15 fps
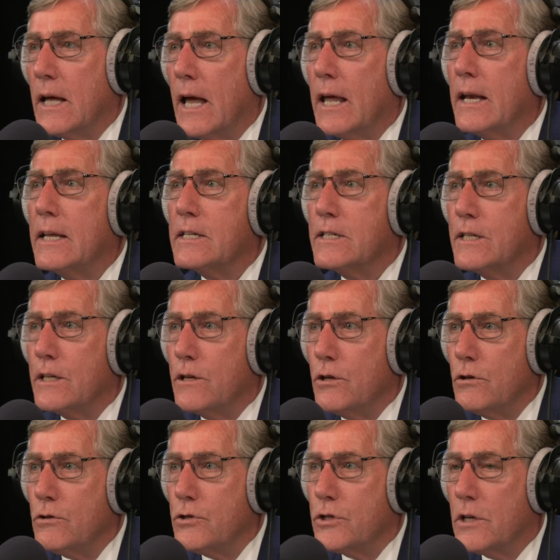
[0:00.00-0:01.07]
an
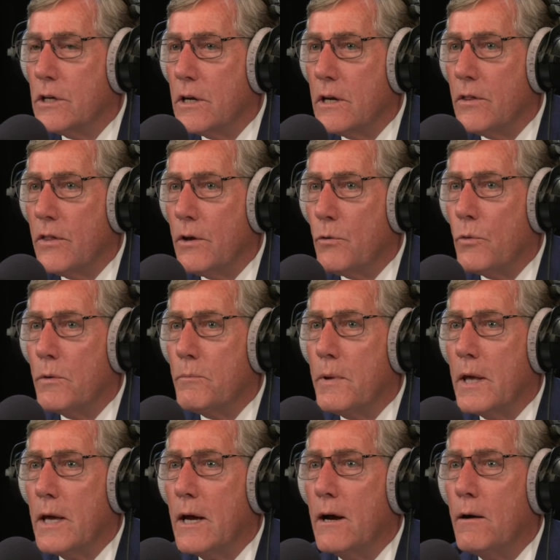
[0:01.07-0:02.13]
institution that would
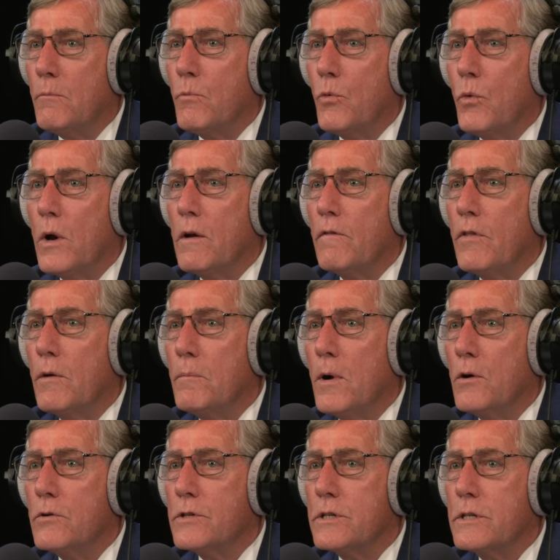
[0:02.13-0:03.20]
become one of the
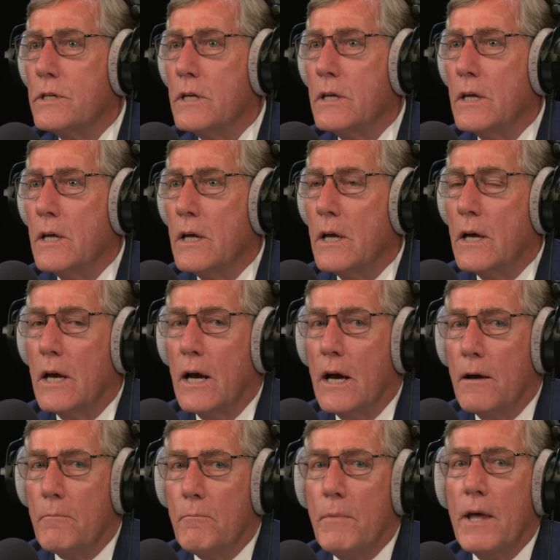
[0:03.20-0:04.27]
most
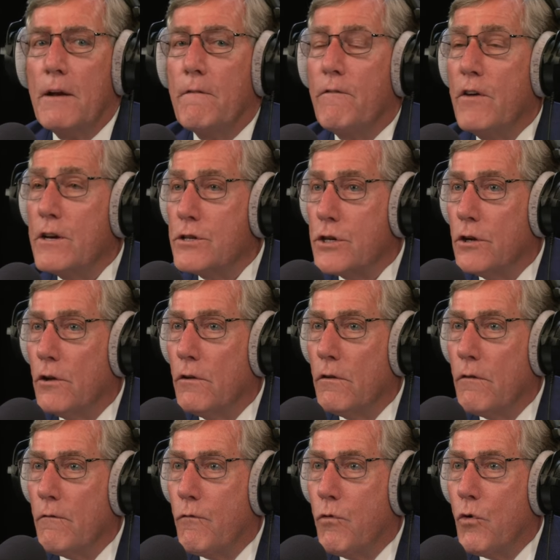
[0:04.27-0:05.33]
uh, beneficial
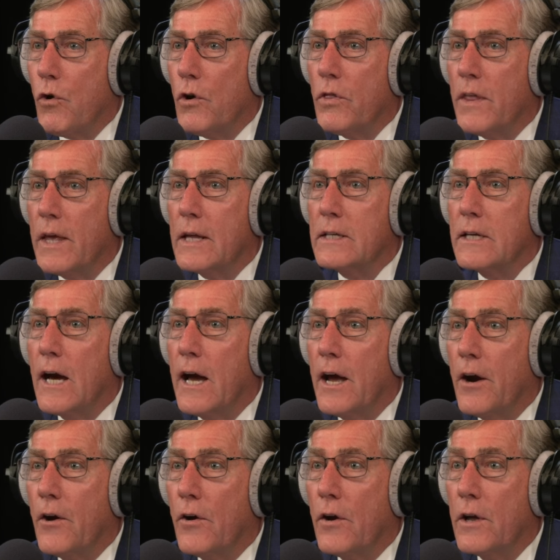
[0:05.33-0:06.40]
for the
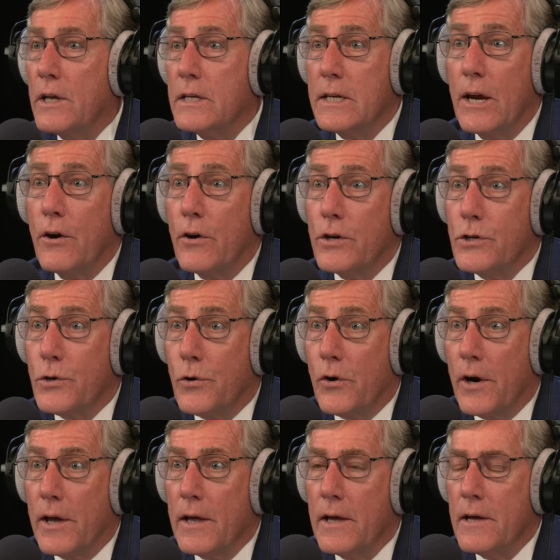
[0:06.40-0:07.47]
entire
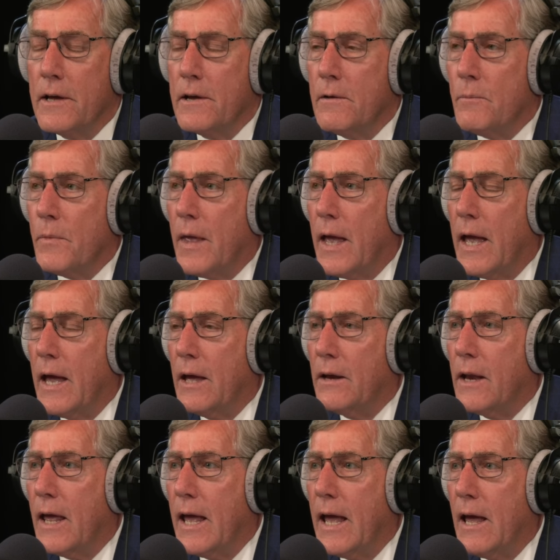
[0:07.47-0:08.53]
territory,
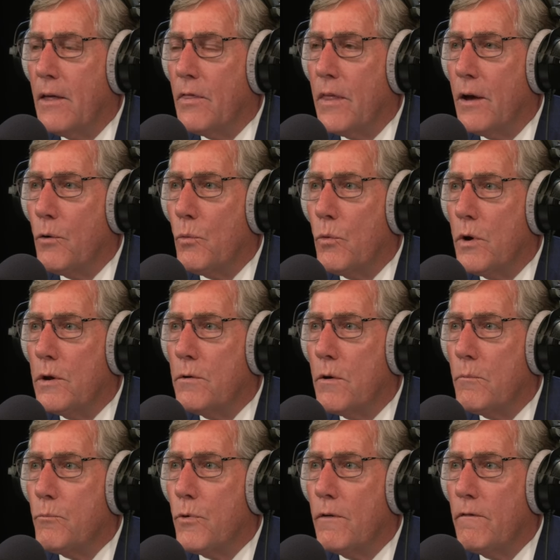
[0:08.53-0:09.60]
and and that would
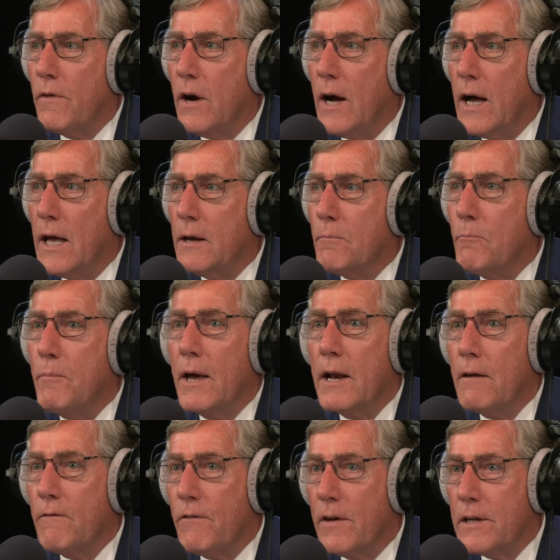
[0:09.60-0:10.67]
provide
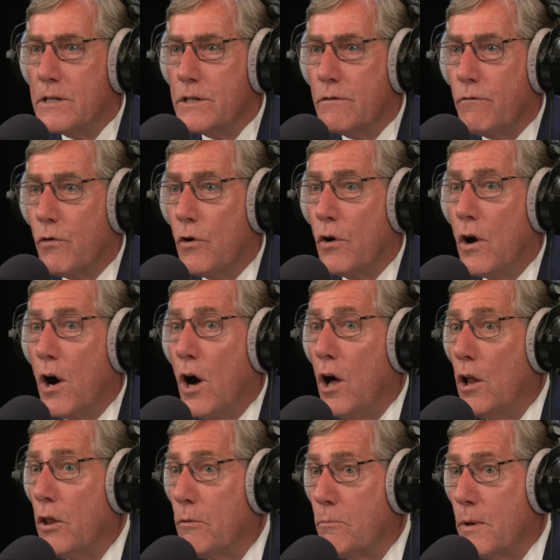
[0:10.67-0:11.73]
benefits for
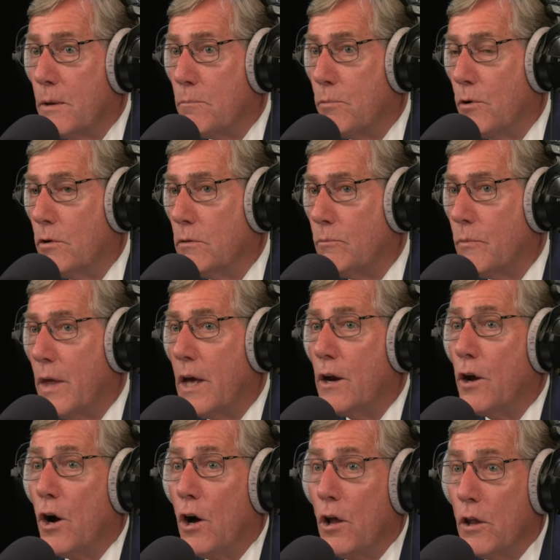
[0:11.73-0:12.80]
all the people
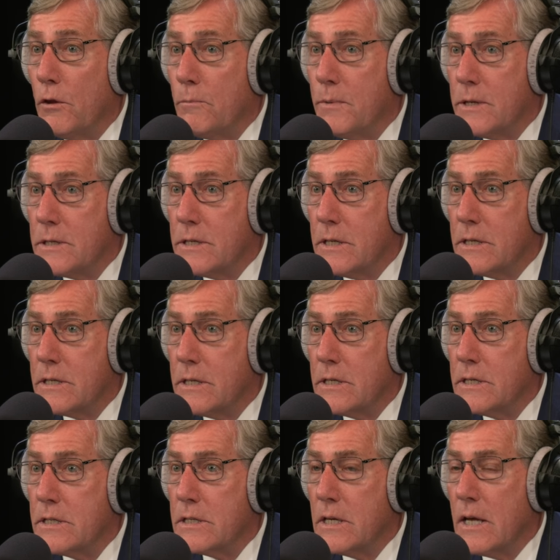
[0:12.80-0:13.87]
and all the
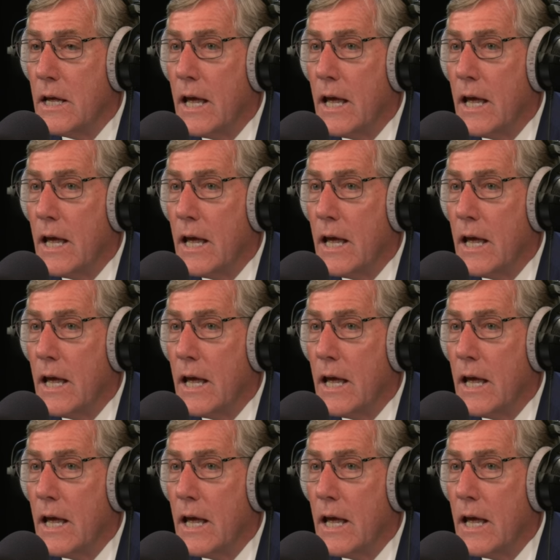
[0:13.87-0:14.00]
businesses,